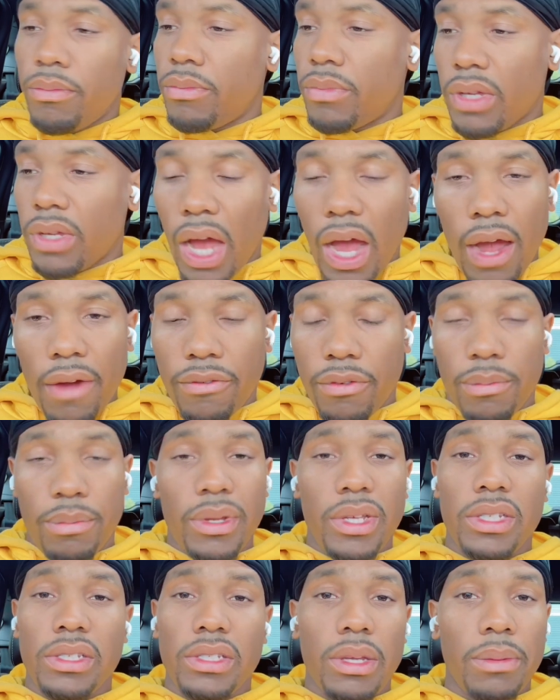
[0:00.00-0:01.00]
God
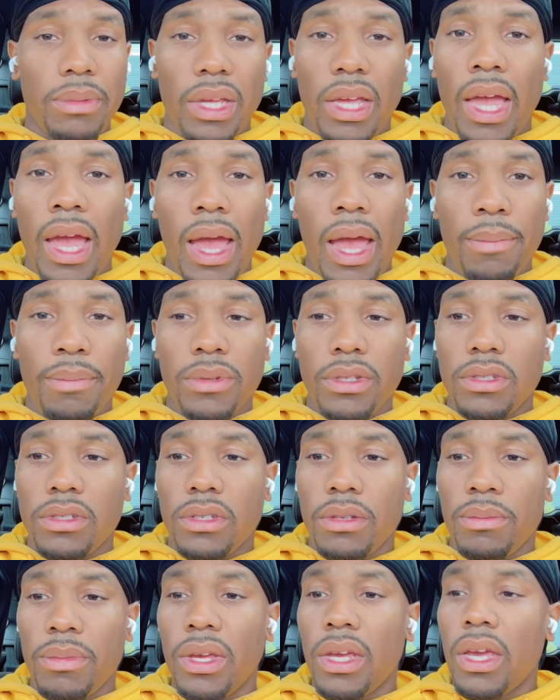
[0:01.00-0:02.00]
forbid something happens
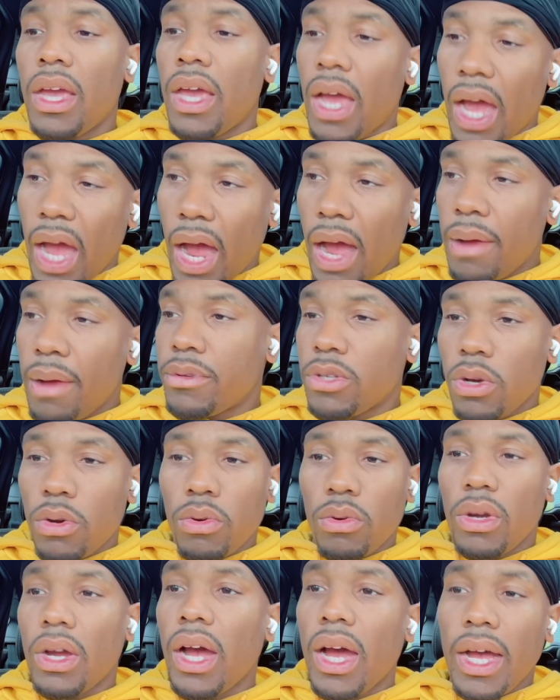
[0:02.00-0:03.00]
to me. I've
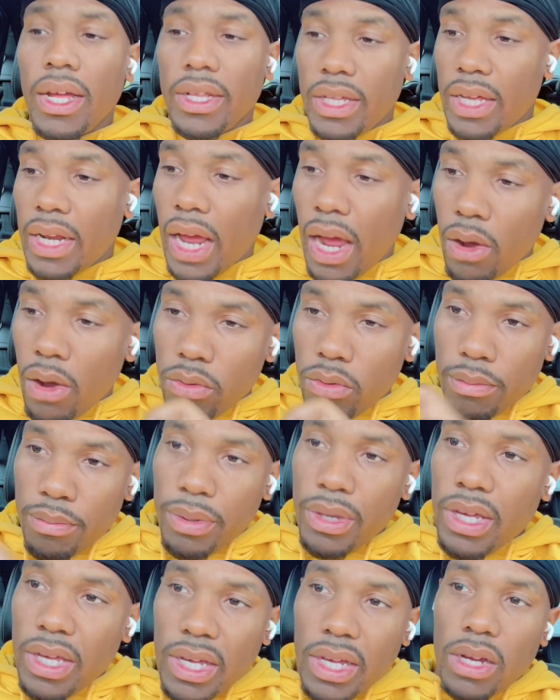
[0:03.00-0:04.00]
told God that I would
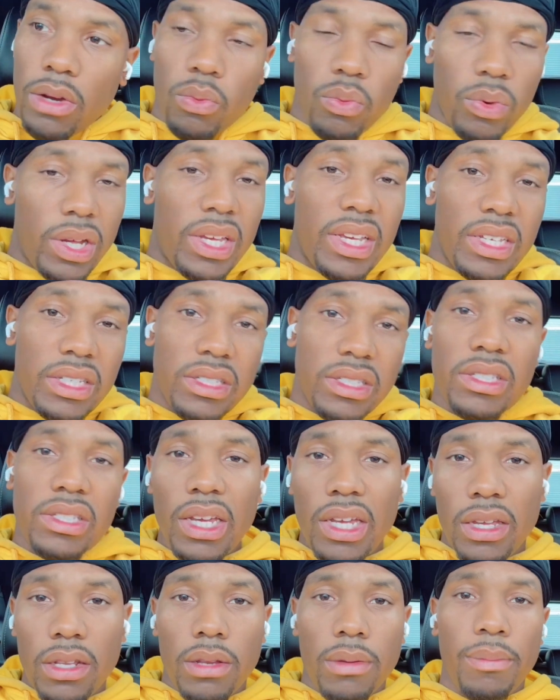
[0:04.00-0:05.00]
be here when he's
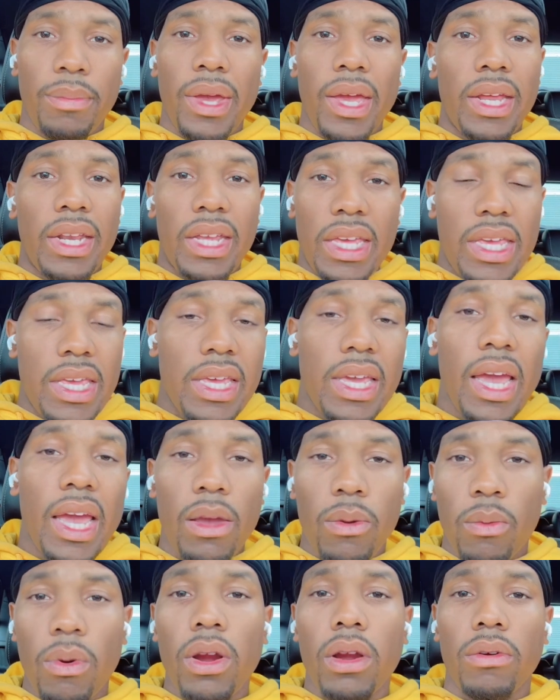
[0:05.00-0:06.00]
sick in the bed and he
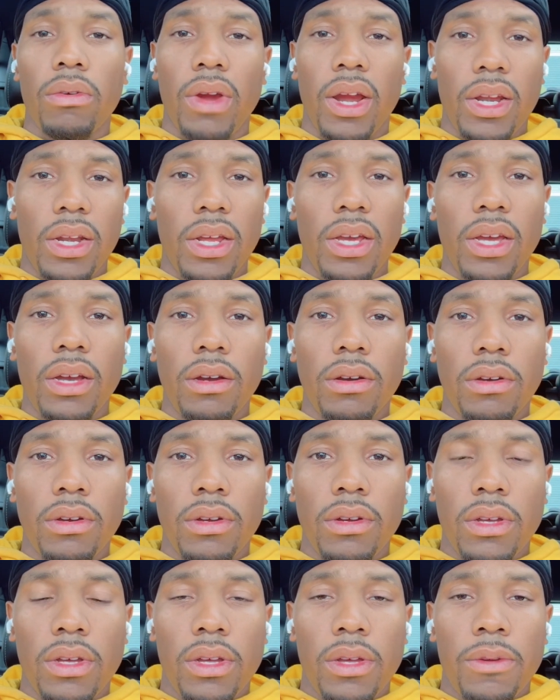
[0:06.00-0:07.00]
can't work right now.
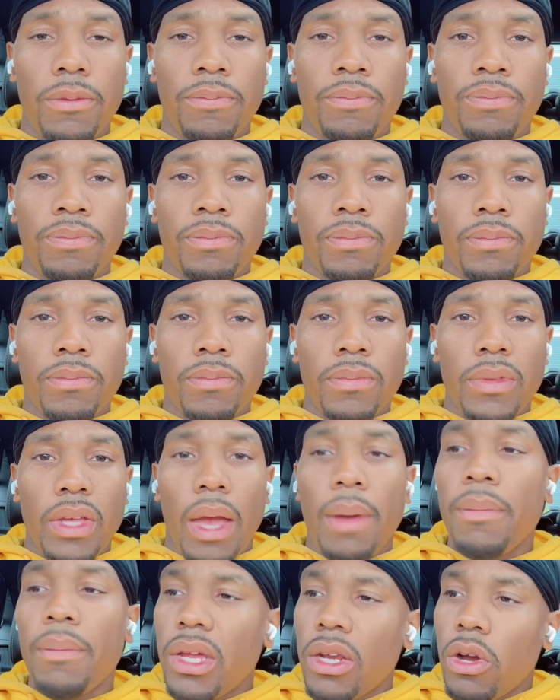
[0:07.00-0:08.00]
I
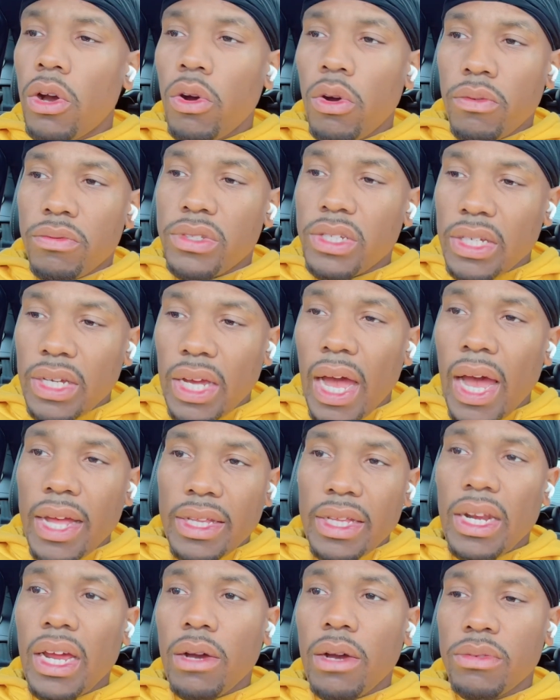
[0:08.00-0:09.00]
made an oath to God
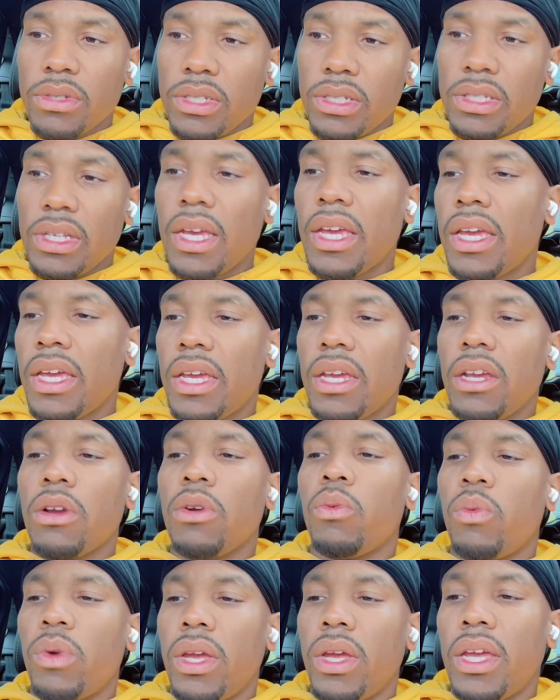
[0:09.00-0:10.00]
that I would stay here
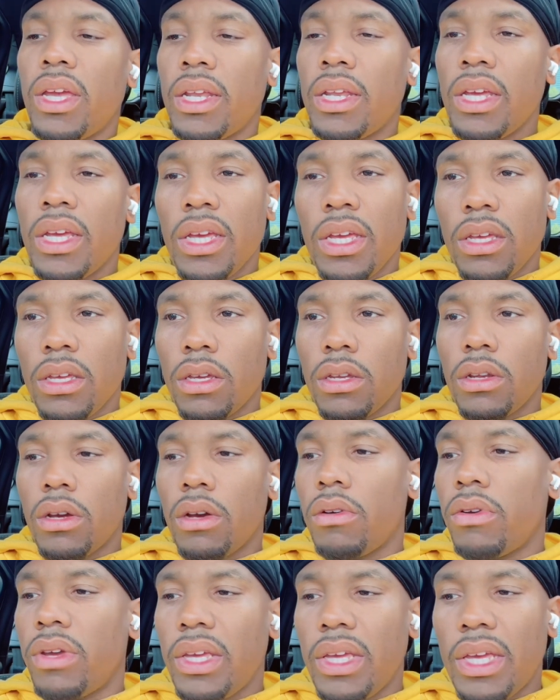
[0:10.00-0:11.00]
when,
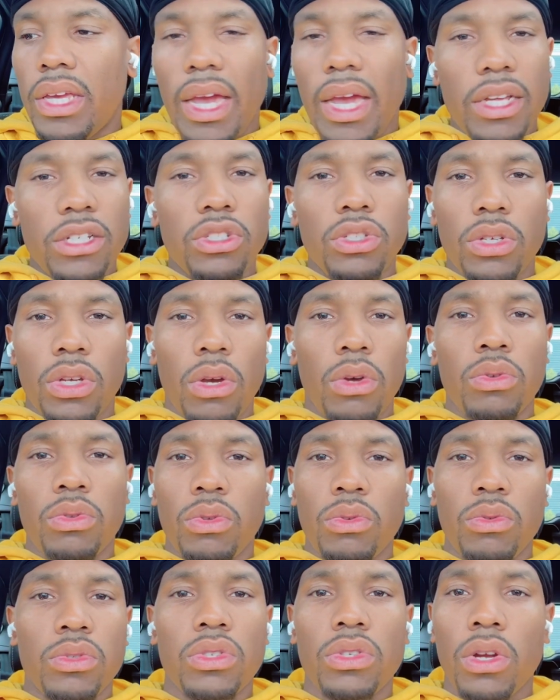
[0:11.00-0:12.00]
he has to go
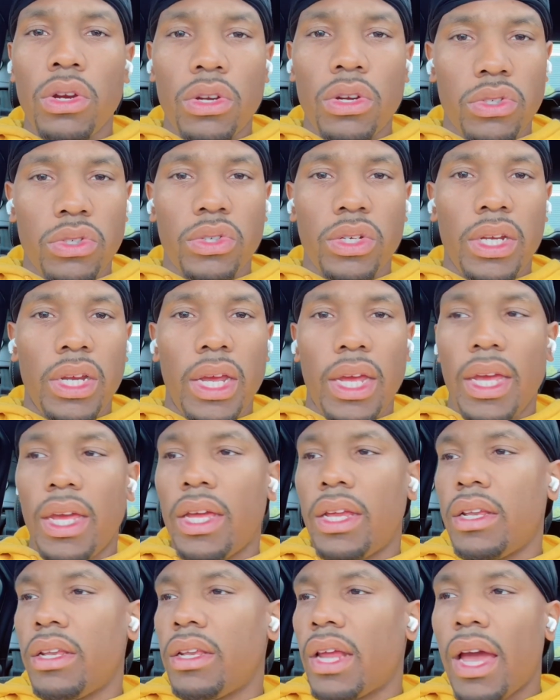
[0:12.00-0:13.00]
through surgery
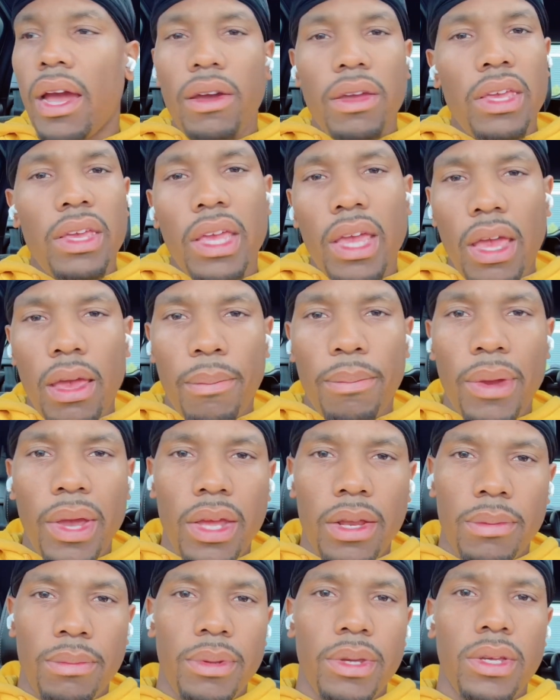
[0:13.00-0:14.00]
and now he can't pay
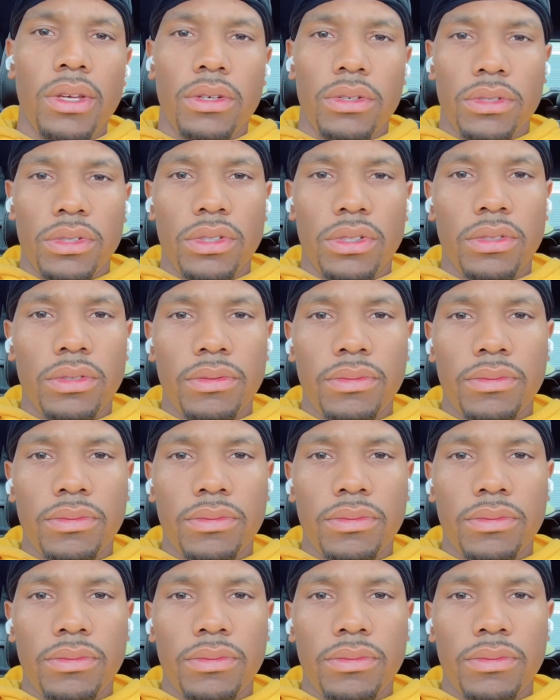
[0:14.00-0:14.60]
the bills.